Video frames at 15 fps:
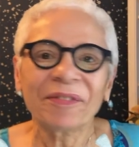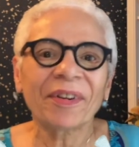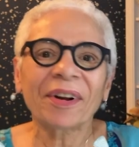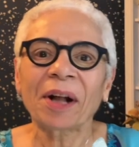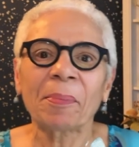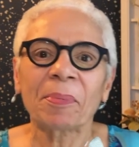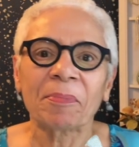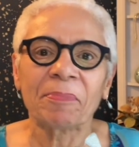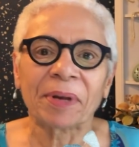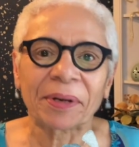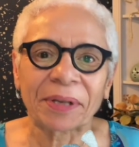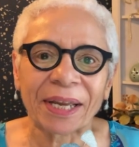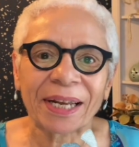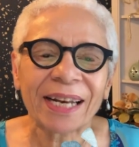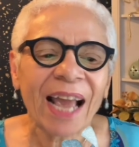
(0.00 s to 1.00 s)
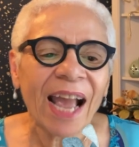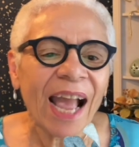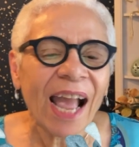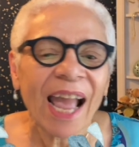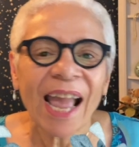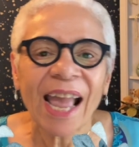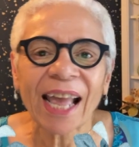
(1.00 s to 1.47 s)
for a couple billion
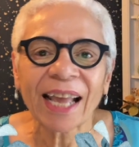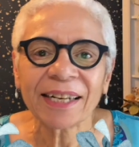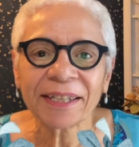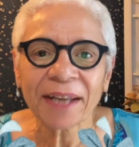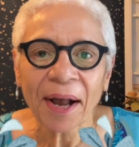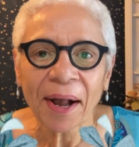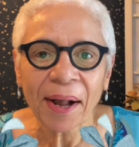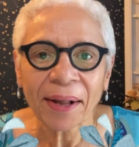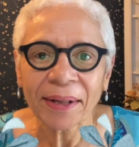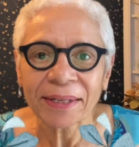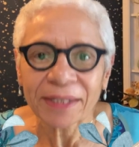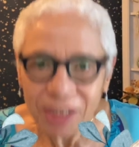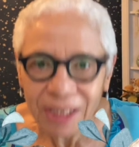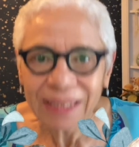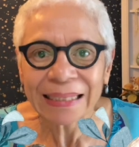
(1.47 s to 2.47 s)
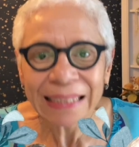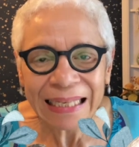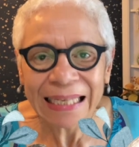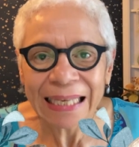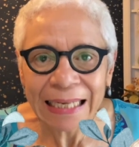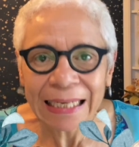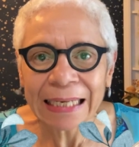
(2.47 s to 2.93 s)
and just
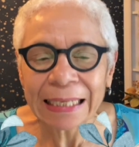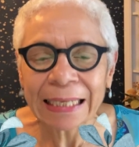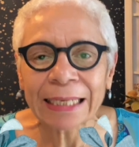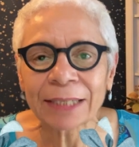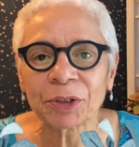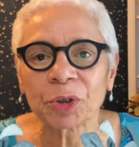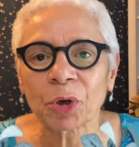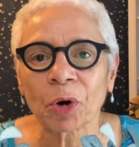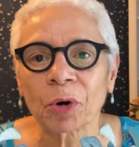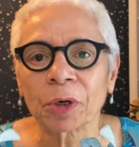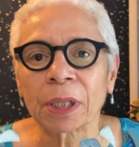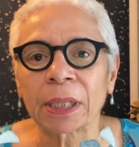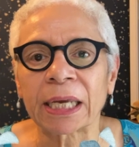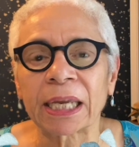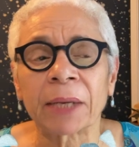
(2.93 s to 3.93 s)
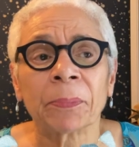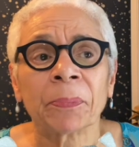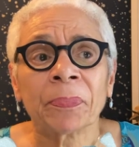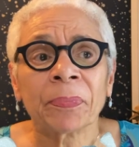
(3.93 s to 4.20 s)
get it internally.